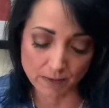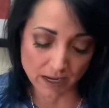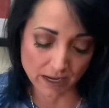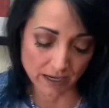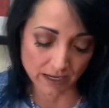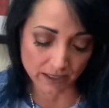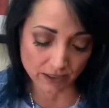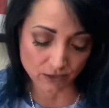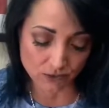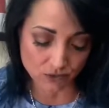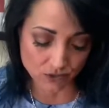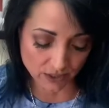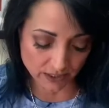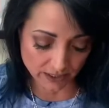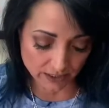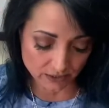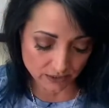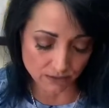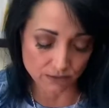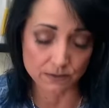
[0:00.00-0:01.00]
I usually
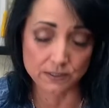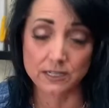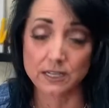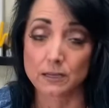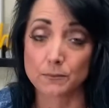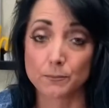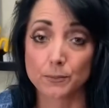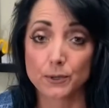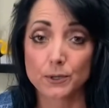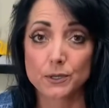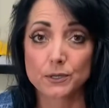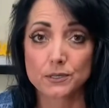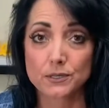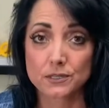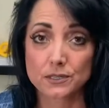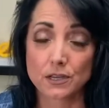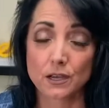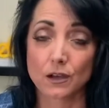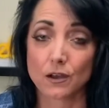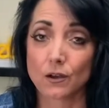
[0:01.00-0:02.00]
do dip.
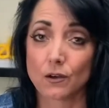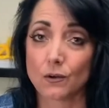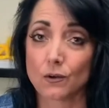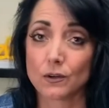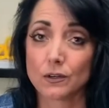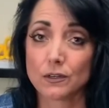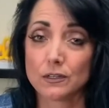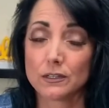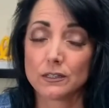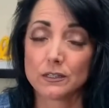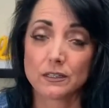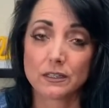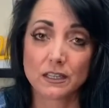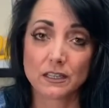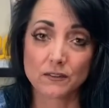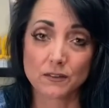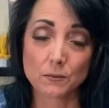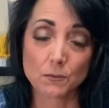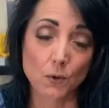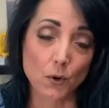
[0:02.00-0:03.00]
So
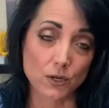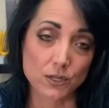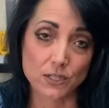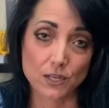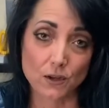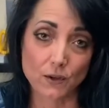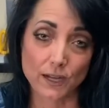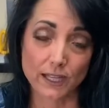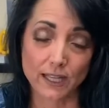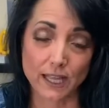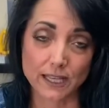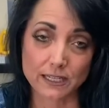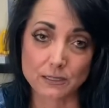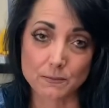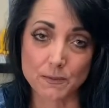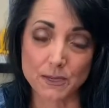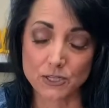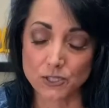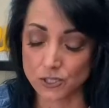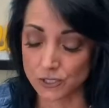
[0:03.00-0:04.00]
even more so, I like to
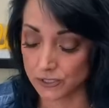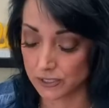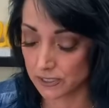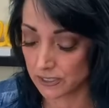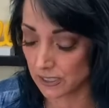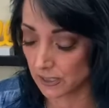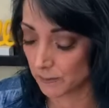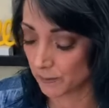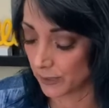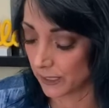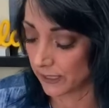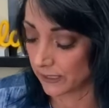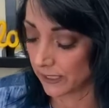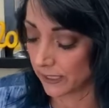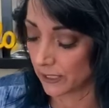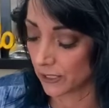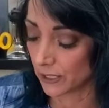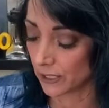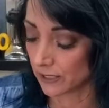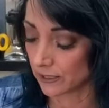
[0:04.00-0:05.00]
make sure it's completely
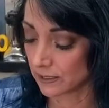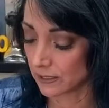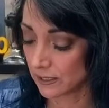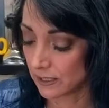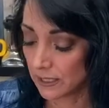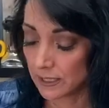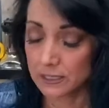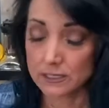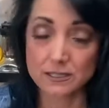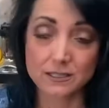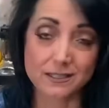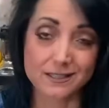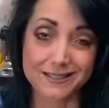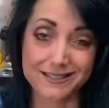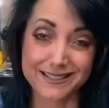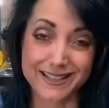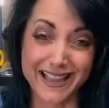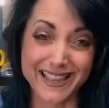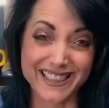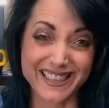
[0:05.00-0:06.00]
cooked. This is,
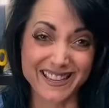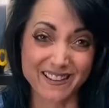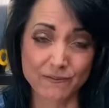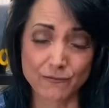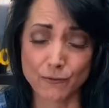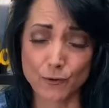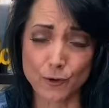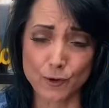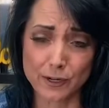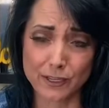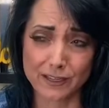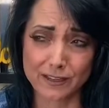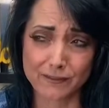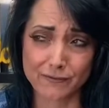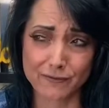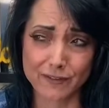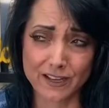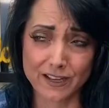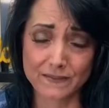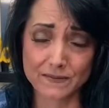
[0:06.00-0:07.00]
I think,
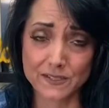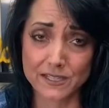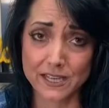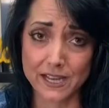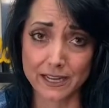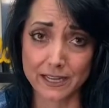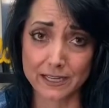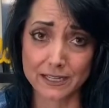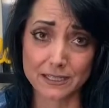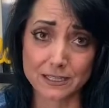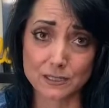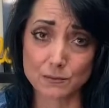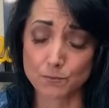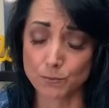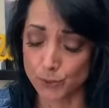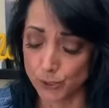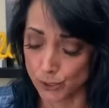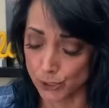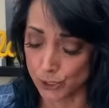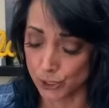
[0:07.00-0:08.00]
45 seconds
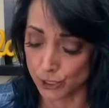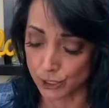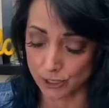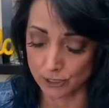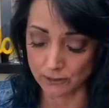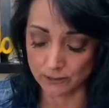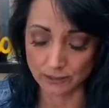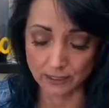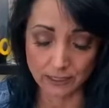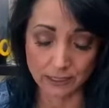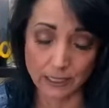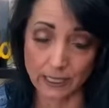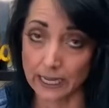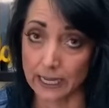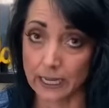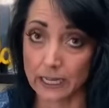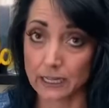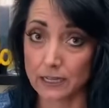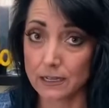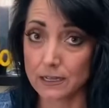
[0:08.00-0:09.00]
per
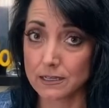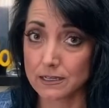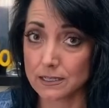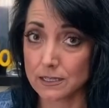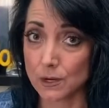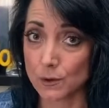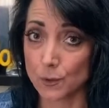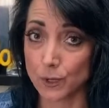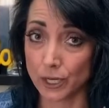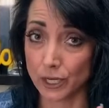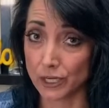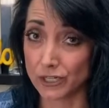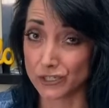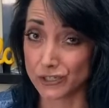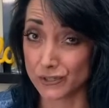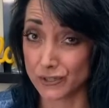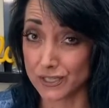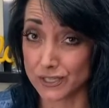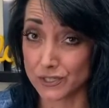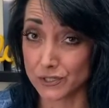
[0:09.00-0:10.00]
click. So we're going to do
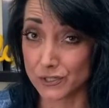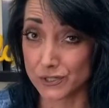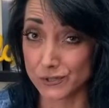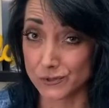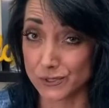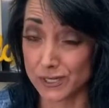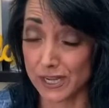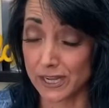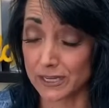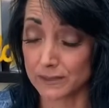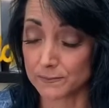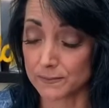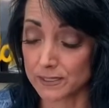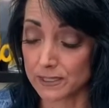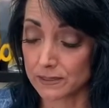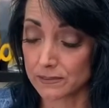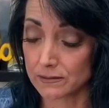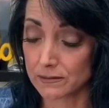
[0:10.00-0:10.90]
this 2 times.